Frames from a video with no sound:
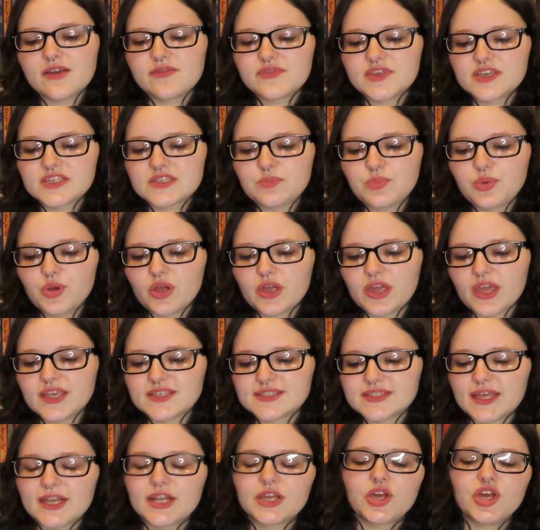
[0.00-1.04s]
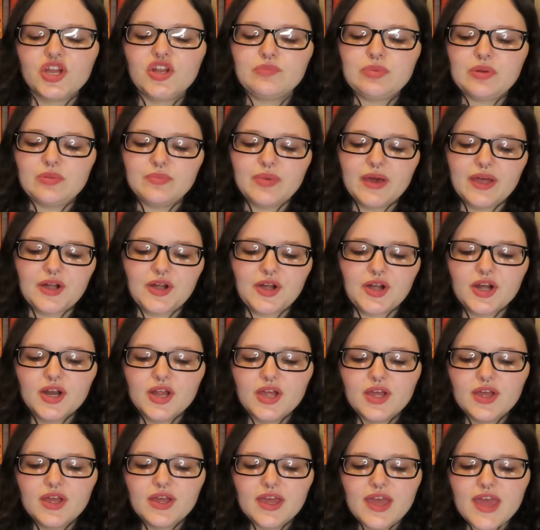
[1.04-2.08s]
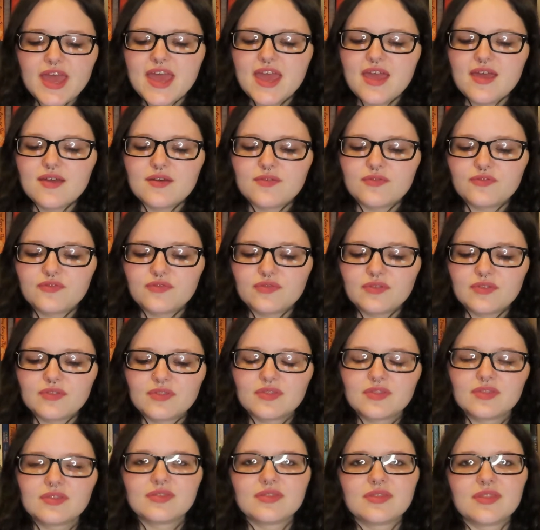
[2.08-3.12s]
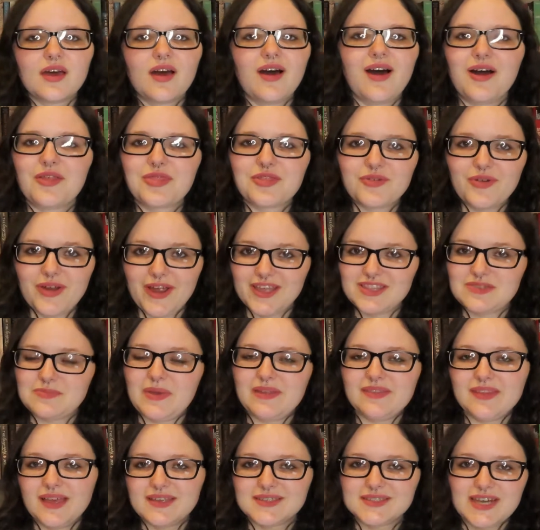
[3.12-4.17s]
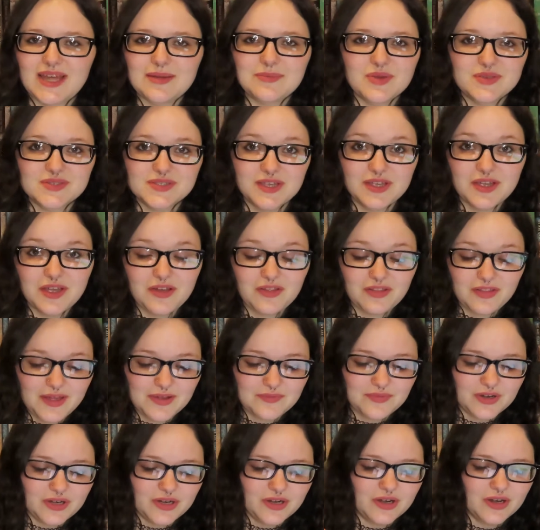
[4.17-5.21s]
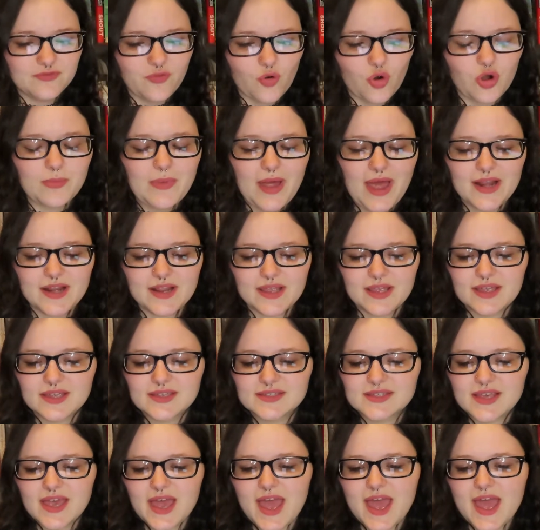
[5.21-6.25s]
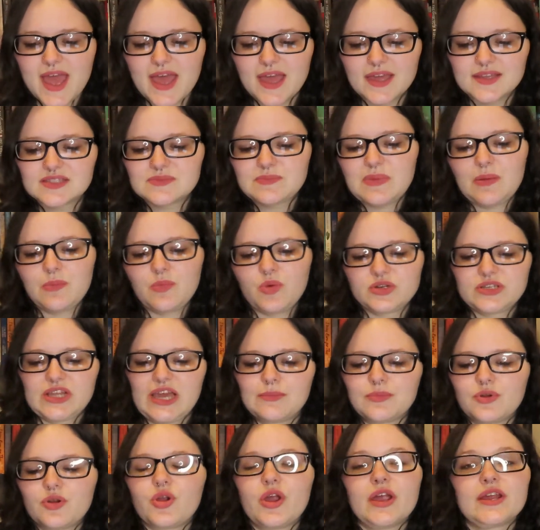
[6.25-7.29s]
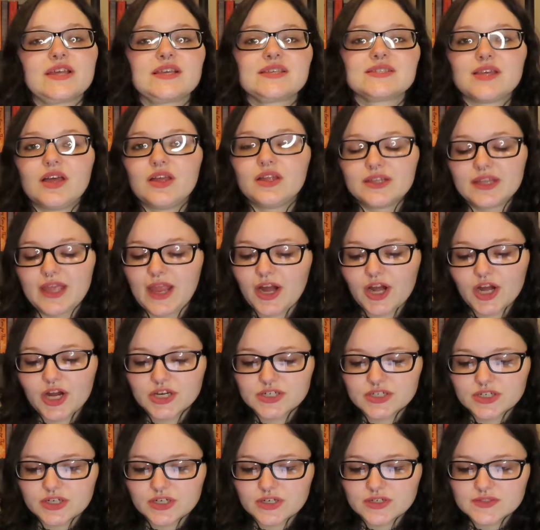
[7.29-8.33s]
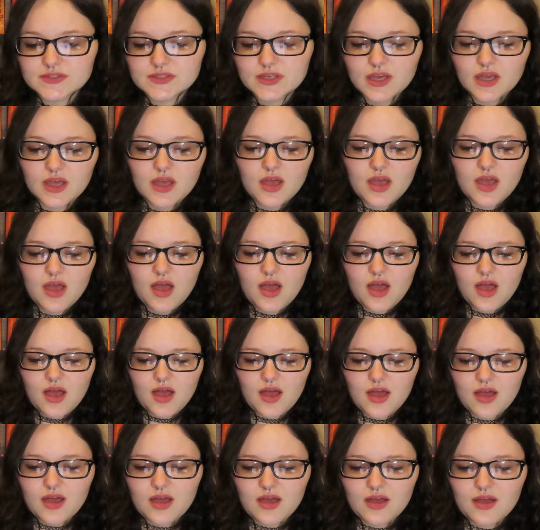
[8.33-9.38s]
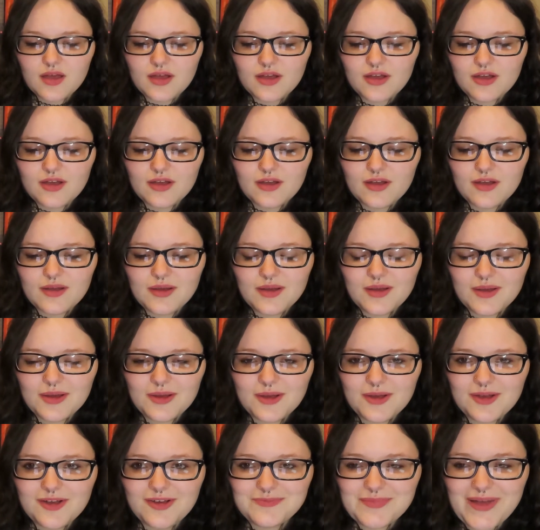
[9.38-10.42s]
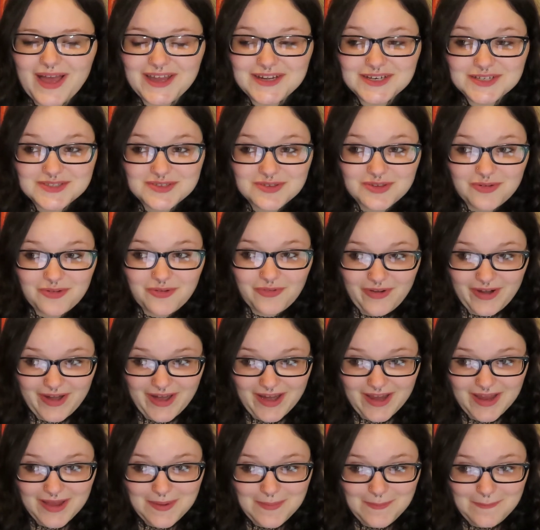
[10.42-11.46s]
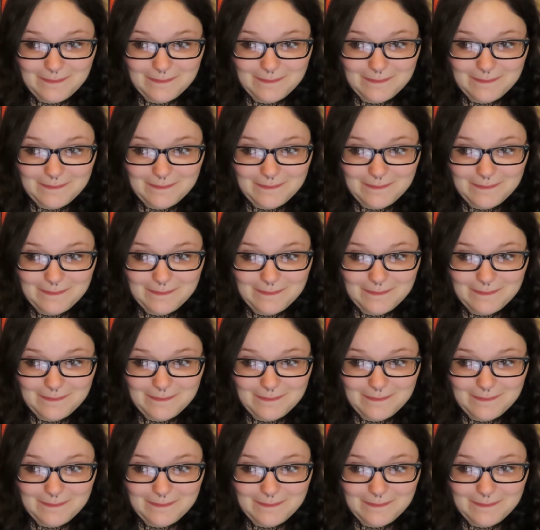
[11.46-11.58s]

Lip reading: of this book is that it could have been better if the author had spent less time using clever formattings and spent more time creating solid characters. I disagree,